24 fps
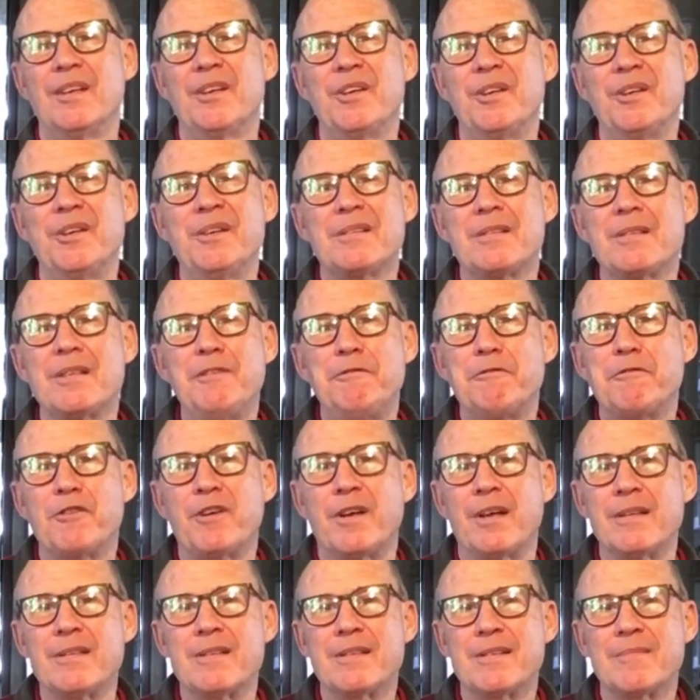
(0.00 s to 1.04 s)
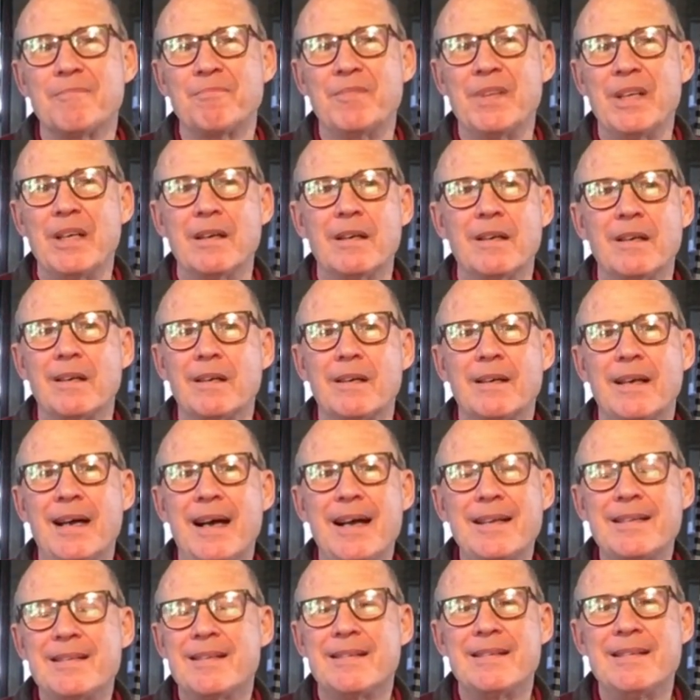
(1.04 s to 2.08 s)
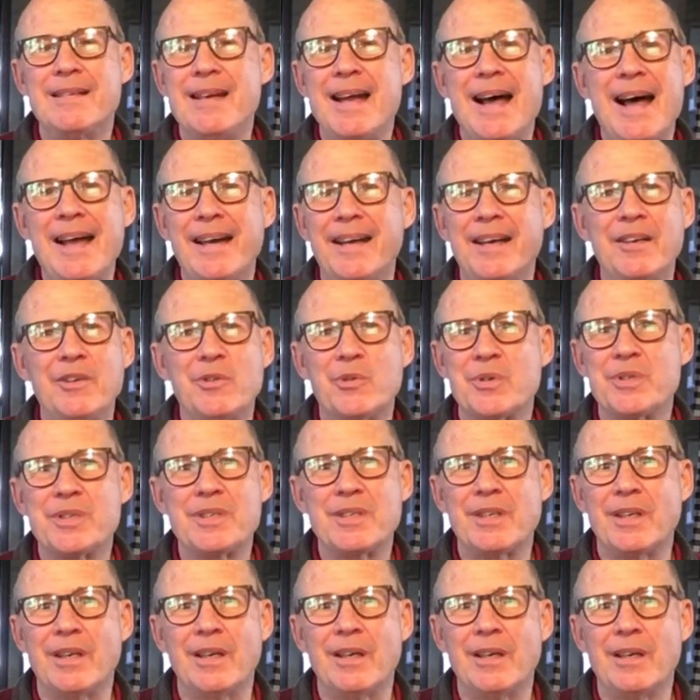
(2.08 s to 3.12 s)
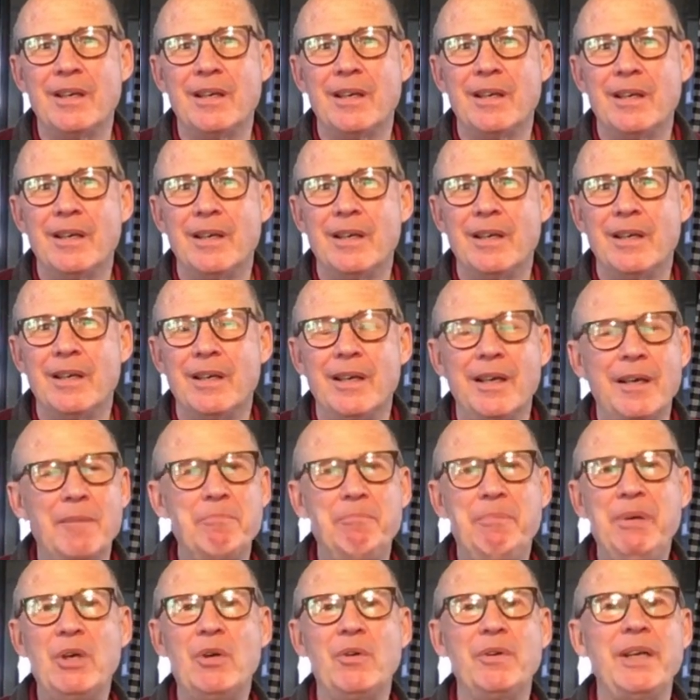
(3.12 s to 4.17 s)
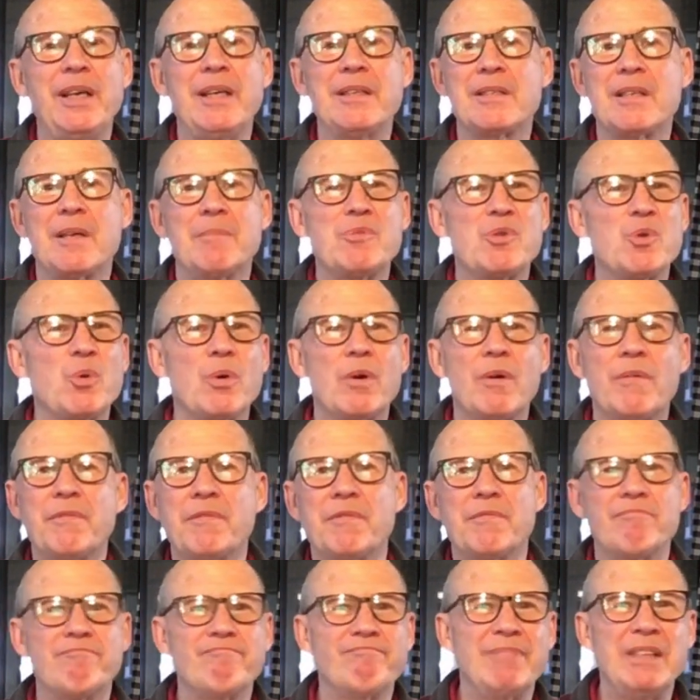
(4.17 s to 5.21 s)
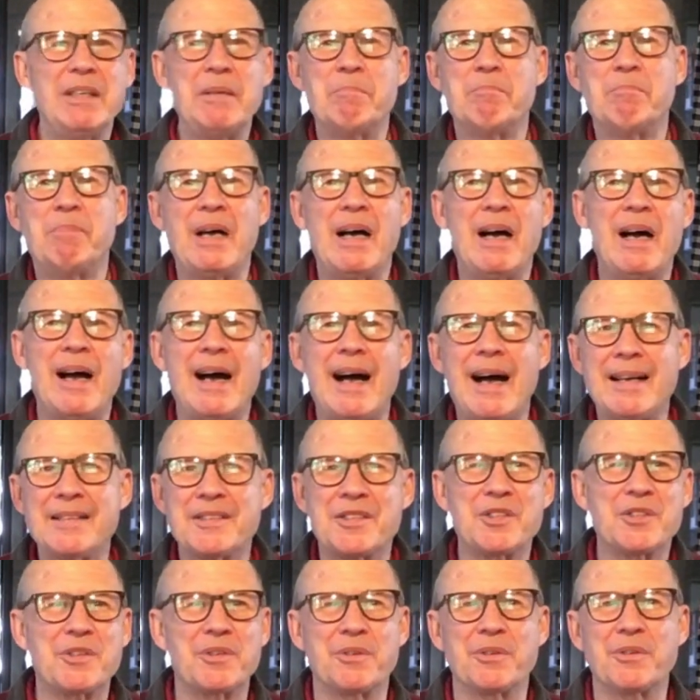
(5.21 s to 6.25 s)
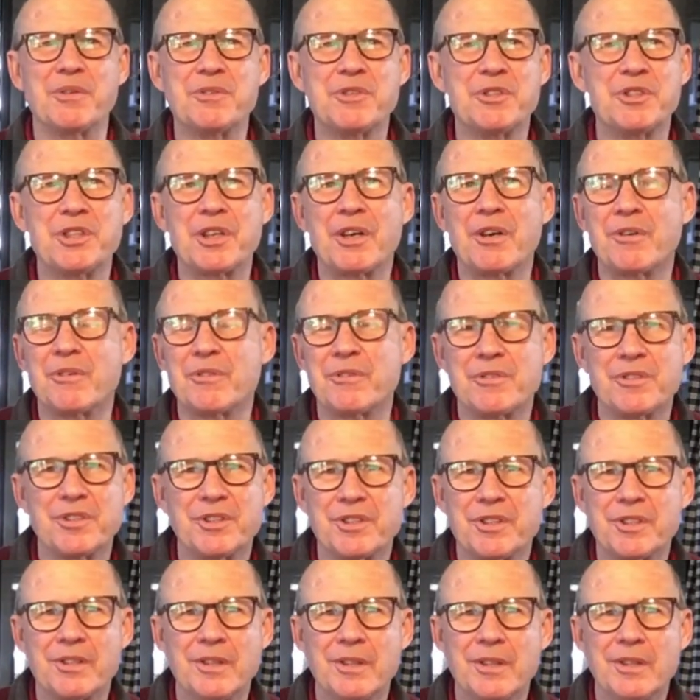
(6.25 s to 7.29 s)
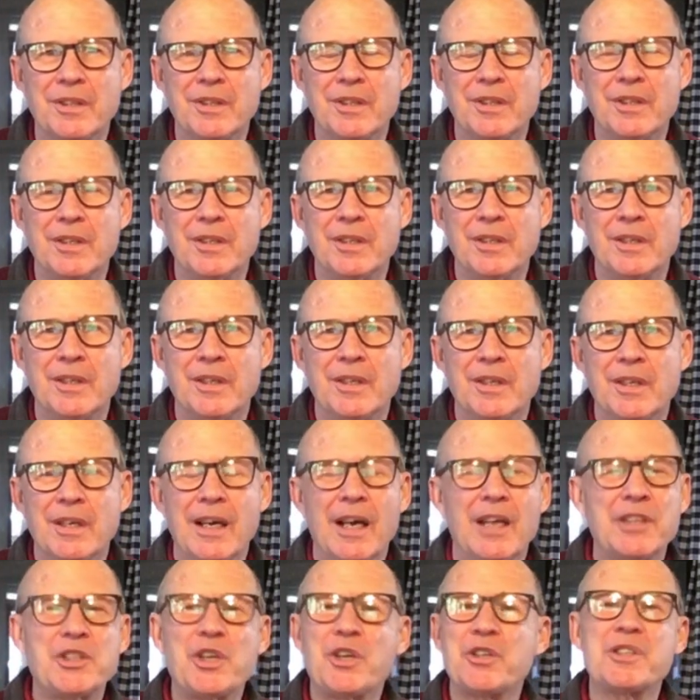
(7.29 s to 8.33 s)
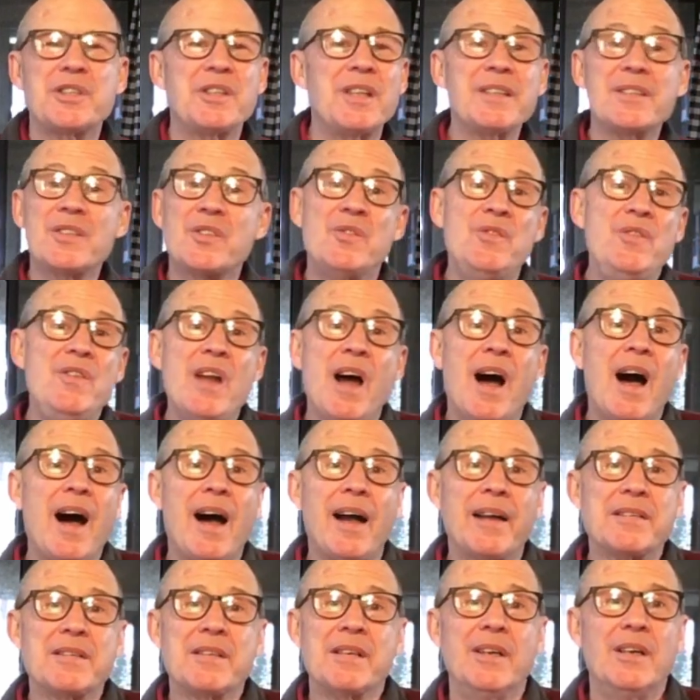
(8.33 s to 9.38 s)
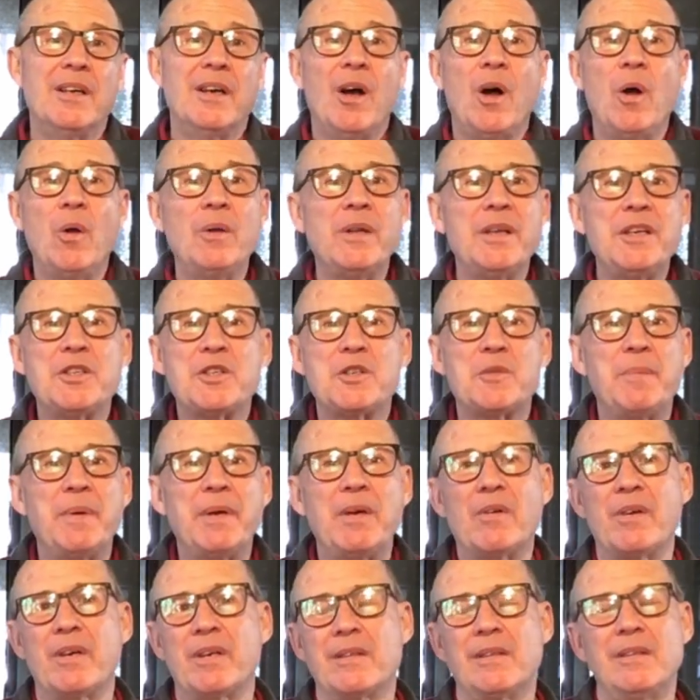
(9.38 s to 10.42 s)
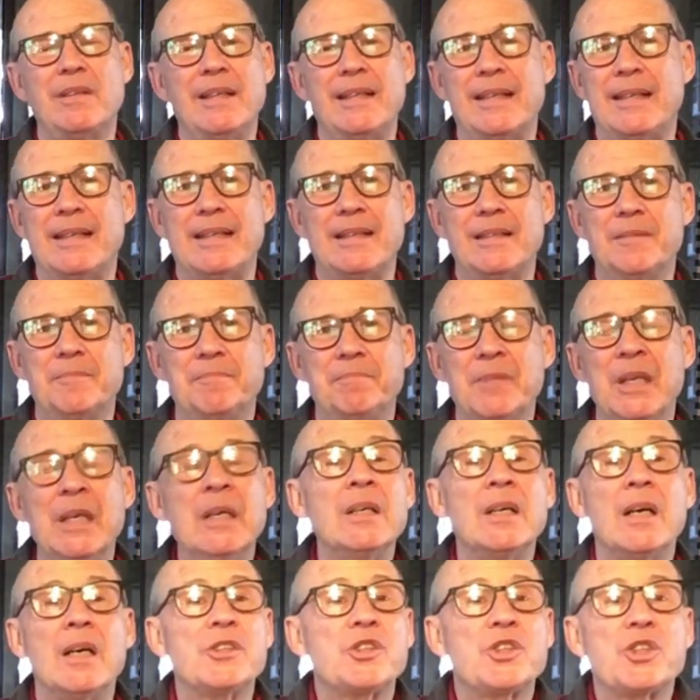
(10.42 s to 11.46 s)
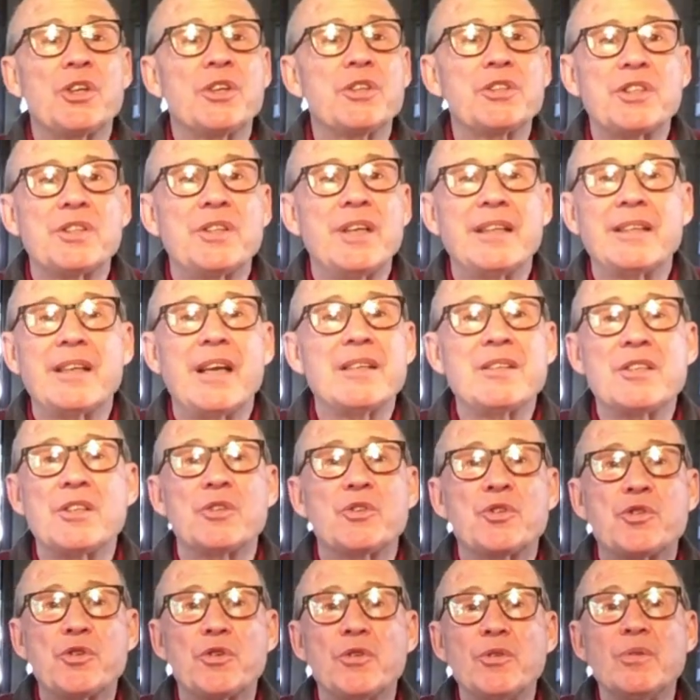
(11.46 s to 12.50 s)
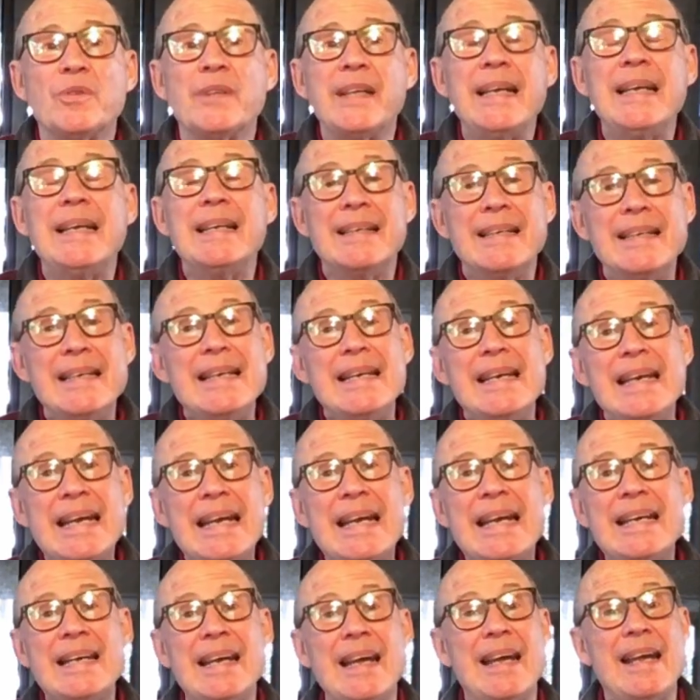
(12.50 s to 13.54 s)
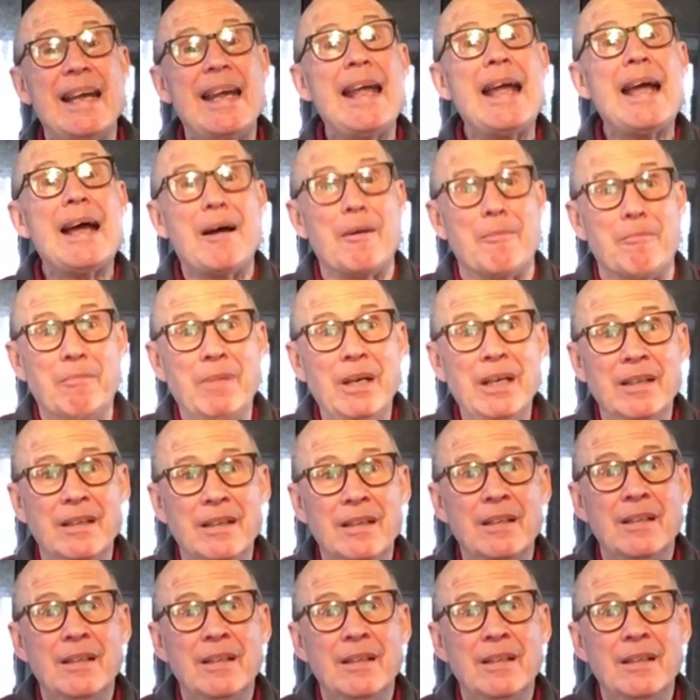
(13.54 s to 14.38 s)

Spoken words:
You see, friends, God's not interested in building some sort of imposter church. A church that's not Holy Spirit led. A church that doesn't truly need him